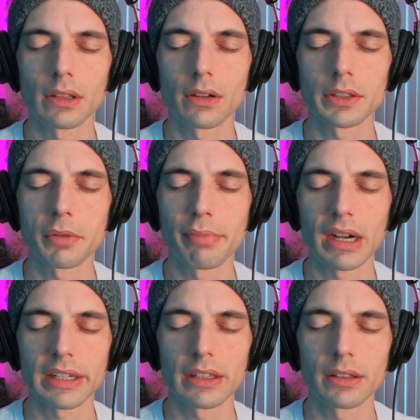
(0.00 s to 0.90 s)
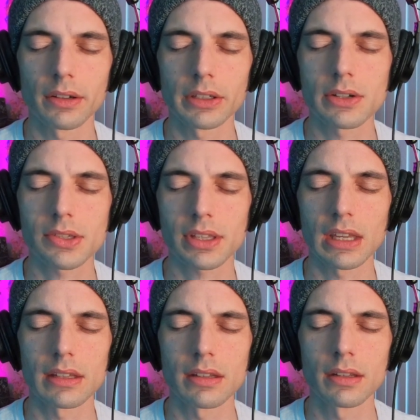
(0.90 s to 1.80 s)
on your body, on your
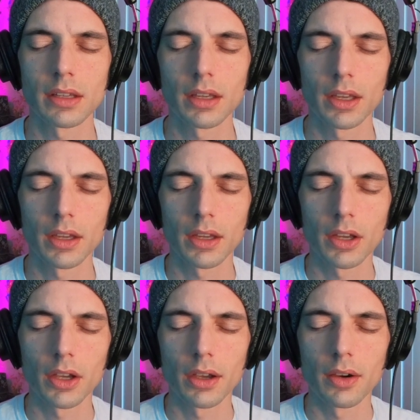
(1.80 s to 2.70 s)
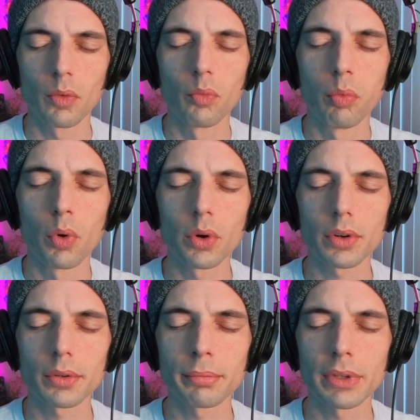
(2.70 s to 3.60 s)
skin,
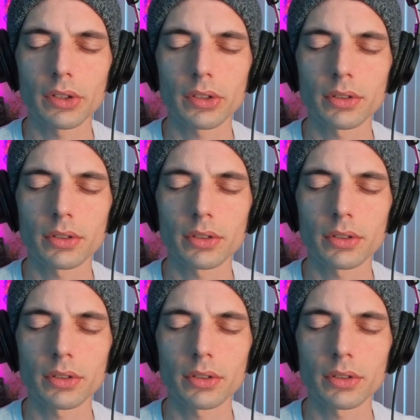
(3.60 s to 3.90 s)
warm,